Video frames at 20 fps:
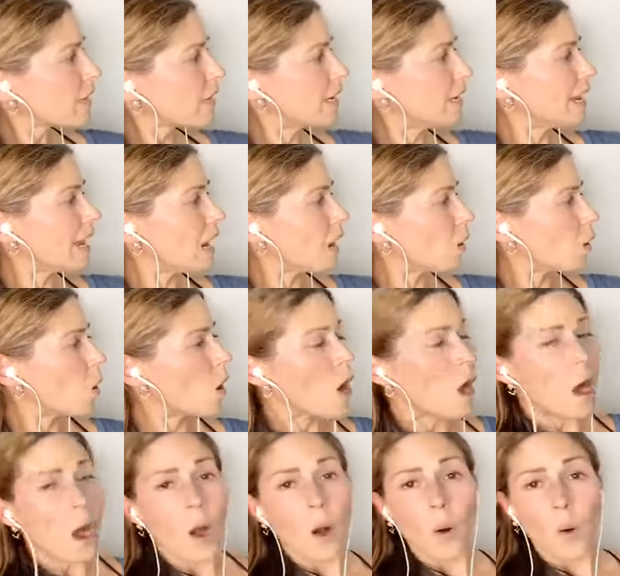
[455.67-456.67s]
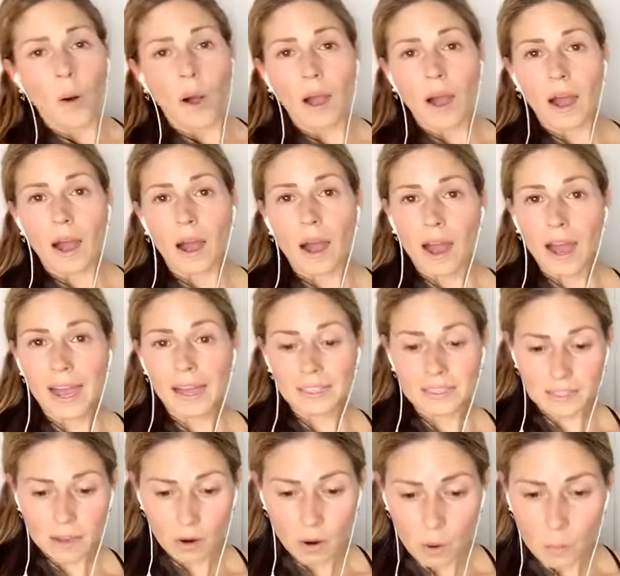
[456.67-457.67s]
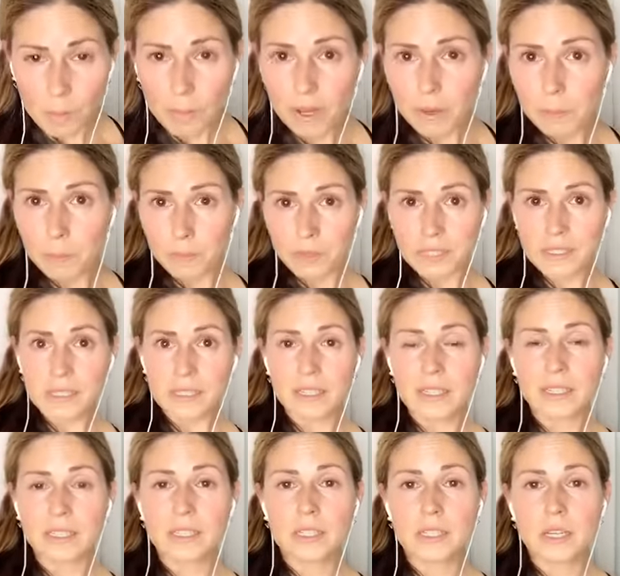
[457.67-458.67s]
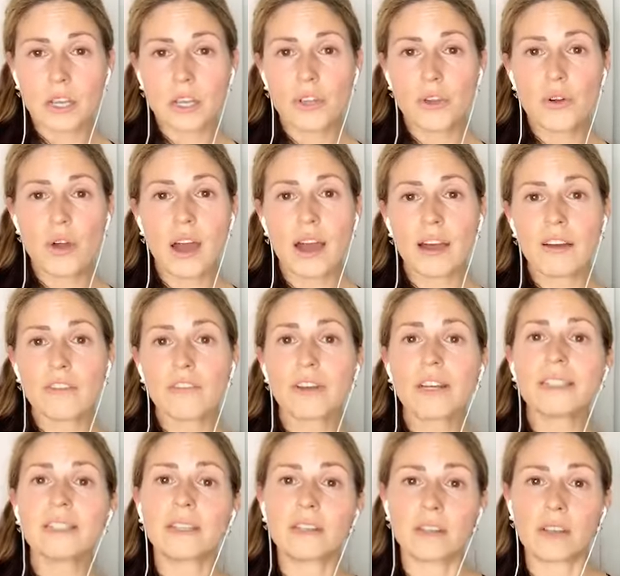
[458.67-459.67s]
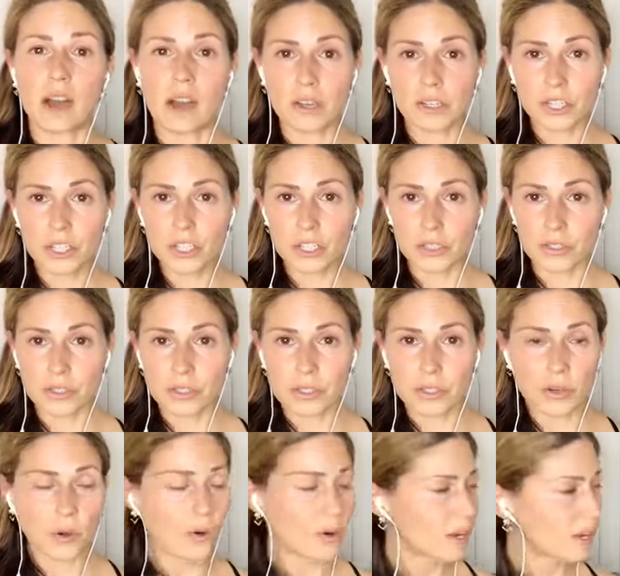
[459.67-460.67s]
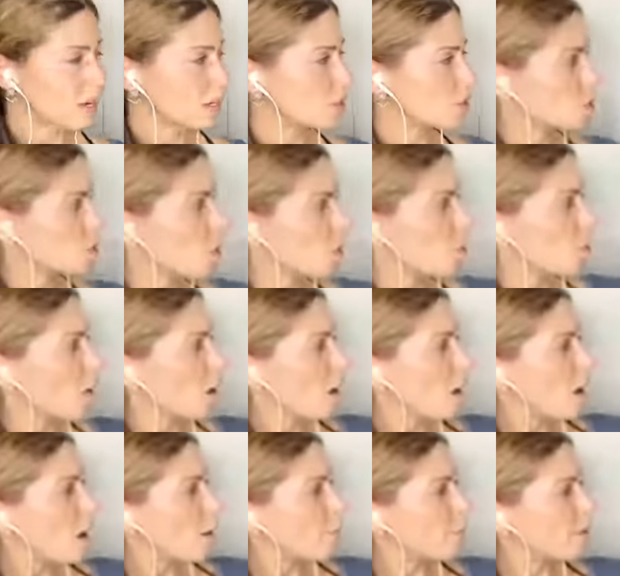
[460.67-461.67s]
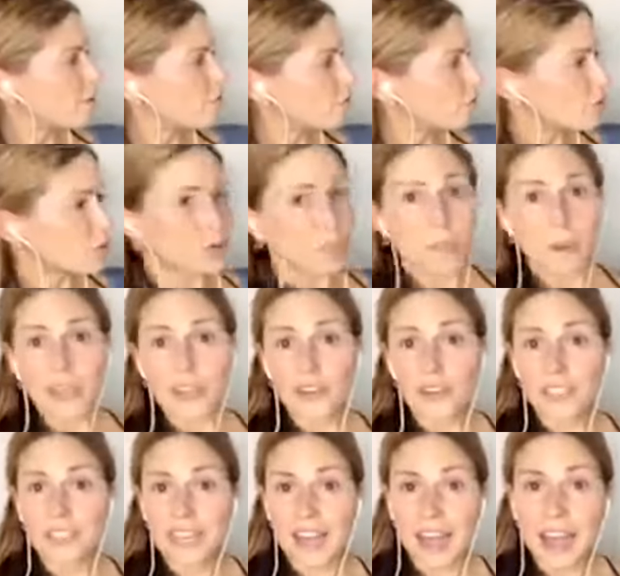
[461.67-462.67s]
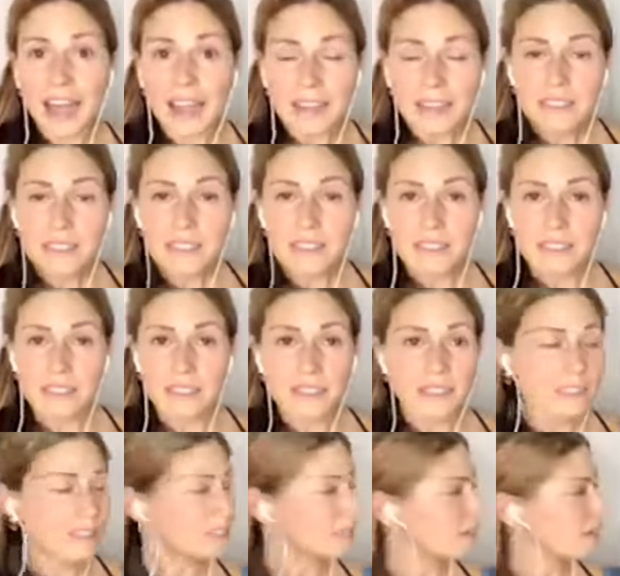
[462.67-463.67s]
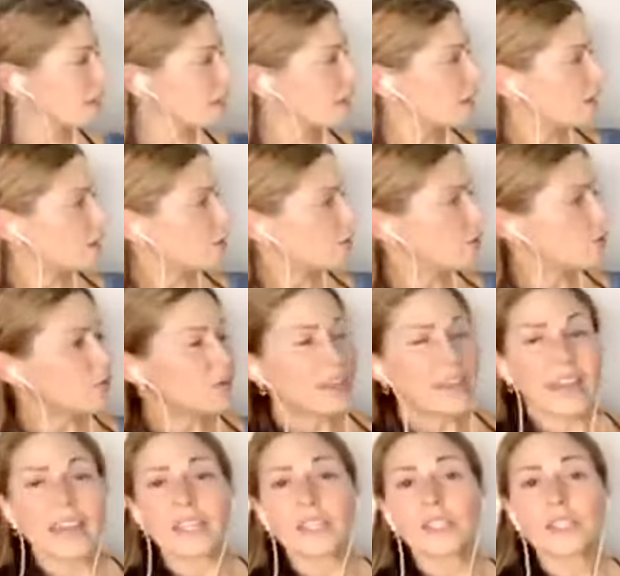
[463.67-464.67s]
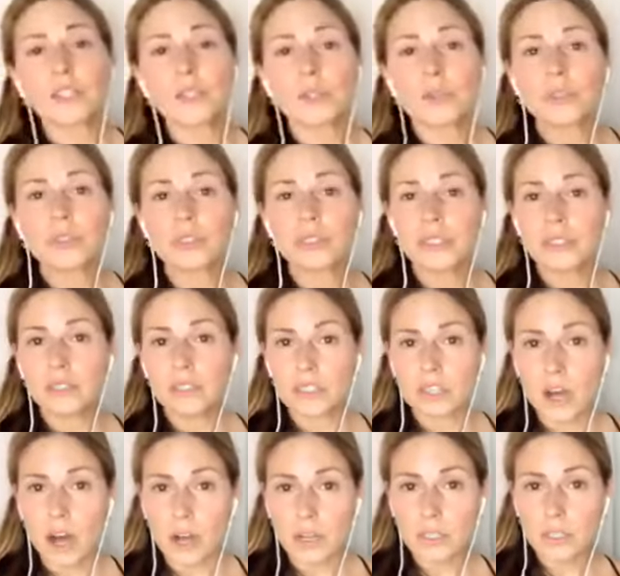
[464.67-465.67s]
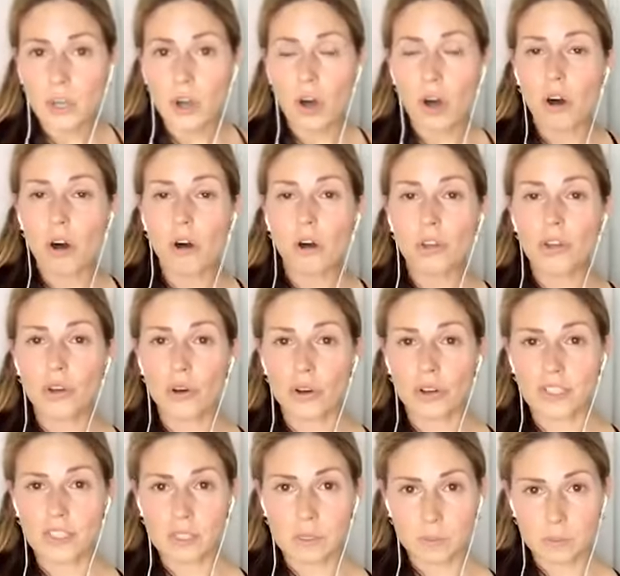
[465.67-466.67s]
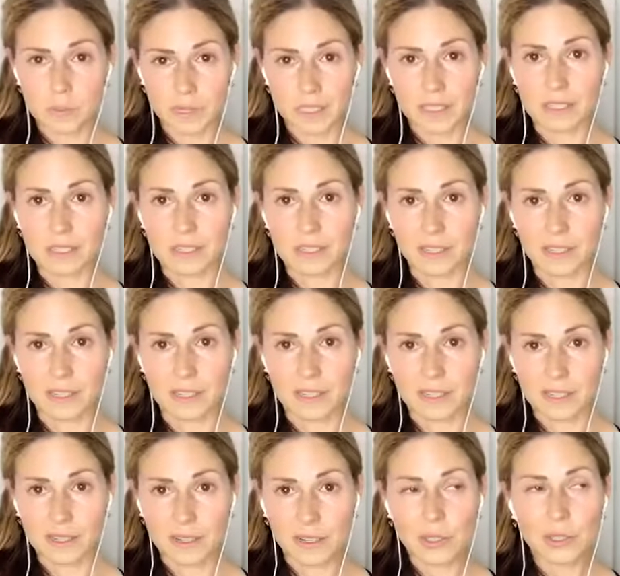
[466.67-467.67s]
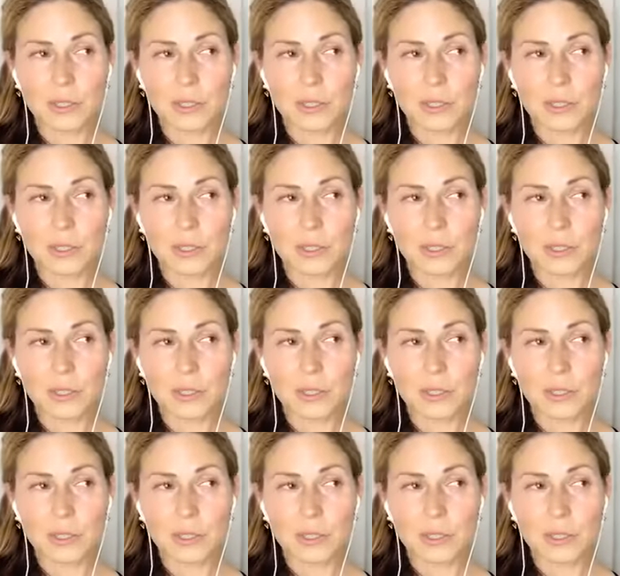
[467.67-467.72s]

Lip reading: Now, as a home-based business, you have deductions, okay? So before you pay your taxes, you get to deduct all your expenses.